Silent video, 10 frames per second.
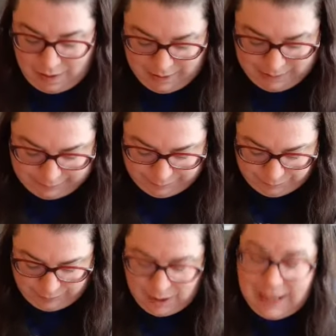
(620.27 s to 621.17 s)

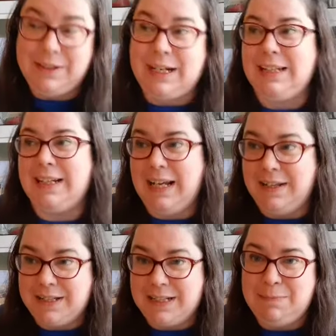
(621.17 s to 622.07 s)
Oh, i have to get the
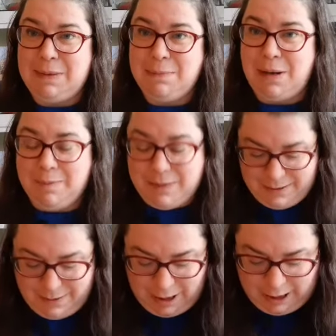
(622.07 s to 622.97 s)
kids to sign my
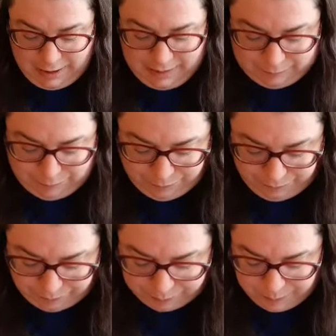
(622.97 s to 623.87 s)
mom's card
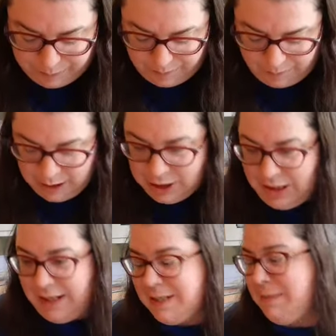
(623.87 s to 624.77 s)
and do
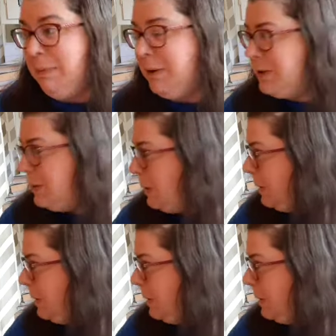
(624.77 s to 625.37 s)
that to my purse.